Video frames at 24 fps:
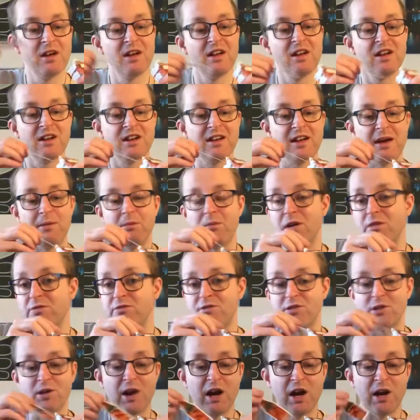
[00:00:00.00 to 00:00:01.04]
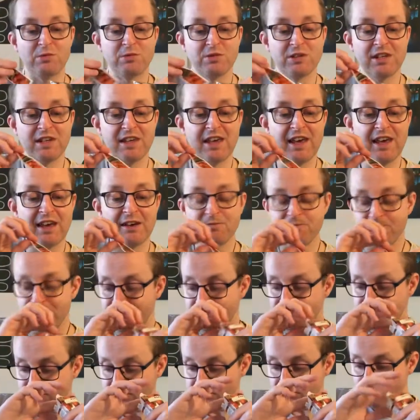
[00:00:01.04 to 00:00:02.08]
them throughout the year.
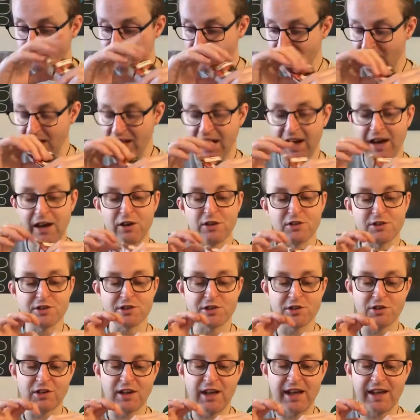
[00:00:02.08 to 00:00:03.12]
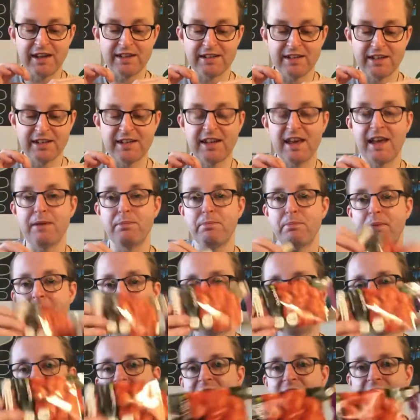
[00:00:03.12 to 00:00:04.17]
I also like that they
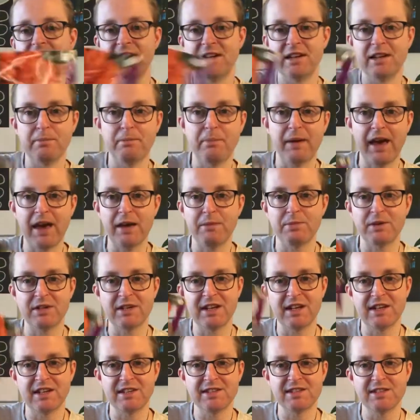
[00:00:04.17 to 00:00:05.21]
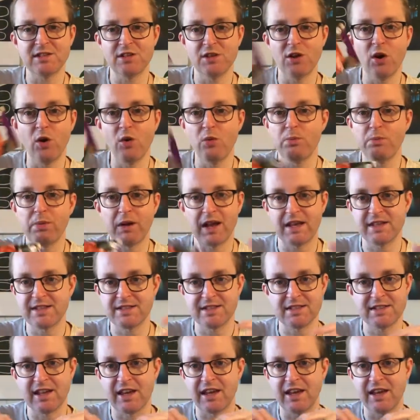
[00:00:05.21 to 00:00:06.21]
packed in the paper. There is no plastic